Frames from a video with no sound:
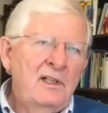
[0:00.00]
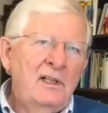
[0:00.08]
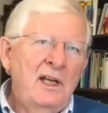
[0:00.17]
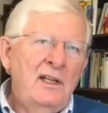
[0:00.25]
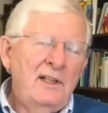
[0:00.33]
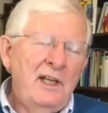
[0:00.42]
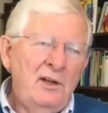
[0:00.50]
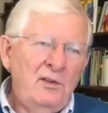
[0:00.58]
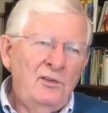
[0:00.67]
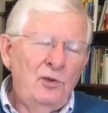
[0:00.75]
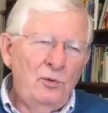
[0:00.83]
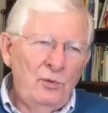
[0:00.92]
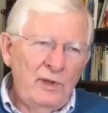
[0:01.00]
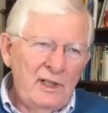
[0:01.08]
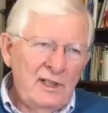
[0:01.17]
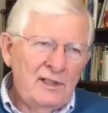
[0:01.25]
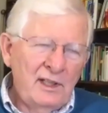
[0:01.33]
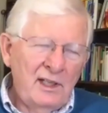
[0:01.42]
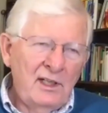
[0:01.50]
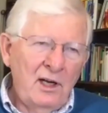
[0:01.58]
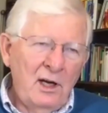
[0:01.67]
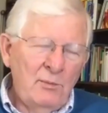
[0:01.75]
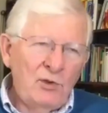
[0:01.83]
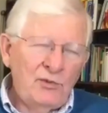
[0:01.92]
and they do anything
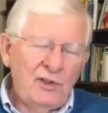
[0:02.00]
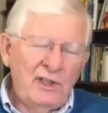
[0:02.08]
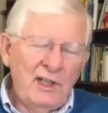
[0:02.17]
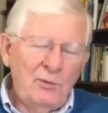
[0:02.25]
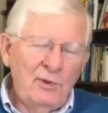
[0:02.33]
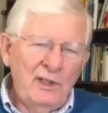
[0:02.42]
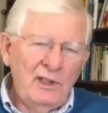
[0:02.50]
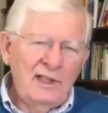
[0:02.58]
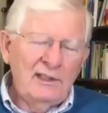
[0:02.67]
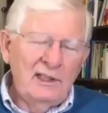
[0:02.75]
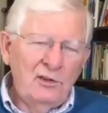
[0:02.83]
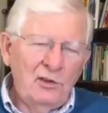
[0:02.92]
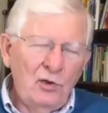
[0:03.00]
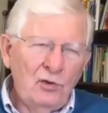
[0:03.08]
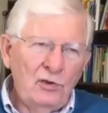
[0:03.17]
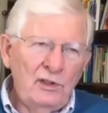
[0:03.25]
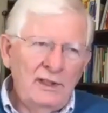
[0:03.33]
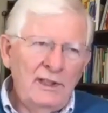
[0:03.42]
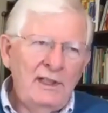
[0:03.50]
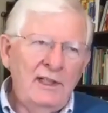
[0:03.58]
almost to get reelected locally,